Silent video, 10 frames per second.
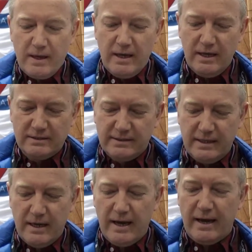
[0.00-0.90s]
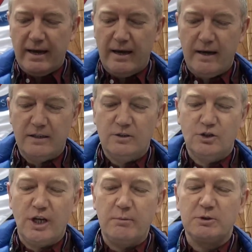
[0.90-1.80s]
is the uh, uh,
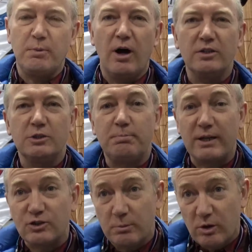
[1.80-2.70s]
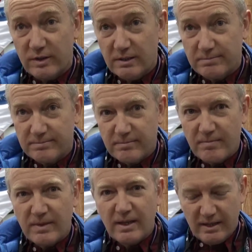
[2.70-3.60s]
James Bond Spectre movie
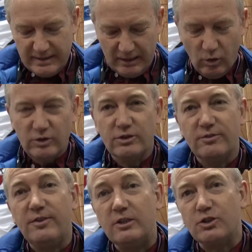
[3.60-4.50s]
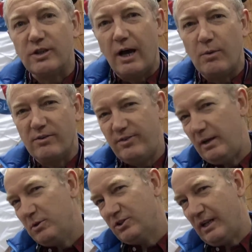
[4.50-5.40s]
that also featured our
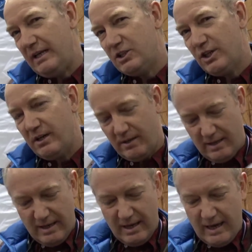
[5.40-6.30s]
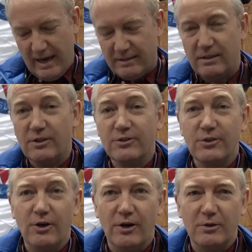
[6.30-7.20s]
famous glacier. And the
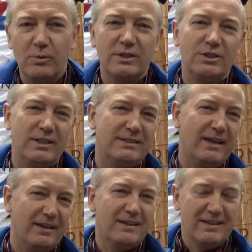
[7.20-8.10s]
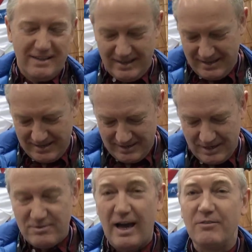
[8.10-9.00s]
third, which is a uh,
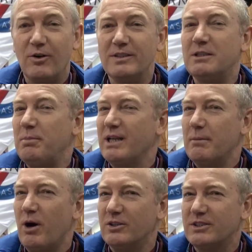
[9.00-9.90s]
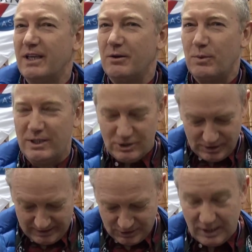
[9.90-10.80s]
revival, is the Big Lebowski,
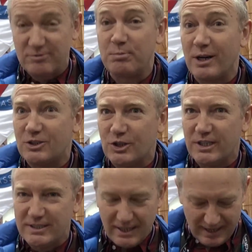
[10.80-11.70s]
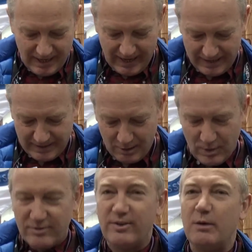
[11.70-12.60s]
which Jeff Bridges had
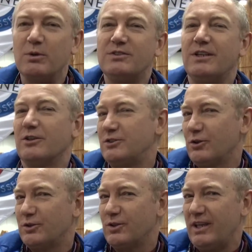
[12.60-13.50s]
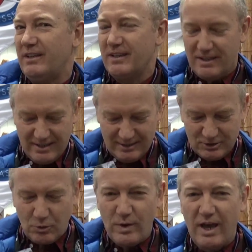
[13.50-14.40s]
our famous 003.
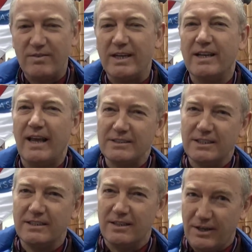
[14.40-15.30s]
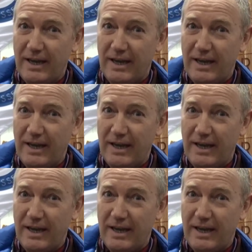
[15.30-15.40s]
So we have a classical